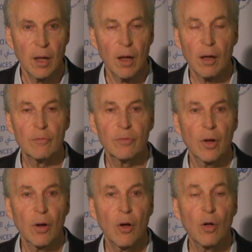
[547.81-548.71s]
of
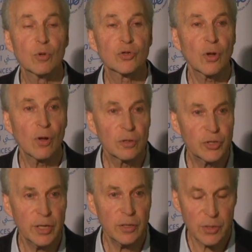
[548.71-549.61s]
almost all
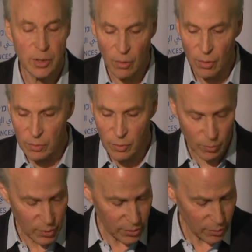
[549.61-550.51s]
genes in all
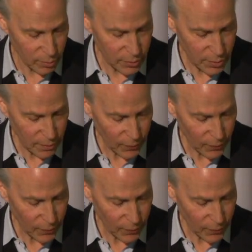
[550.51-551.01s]
chromosomes,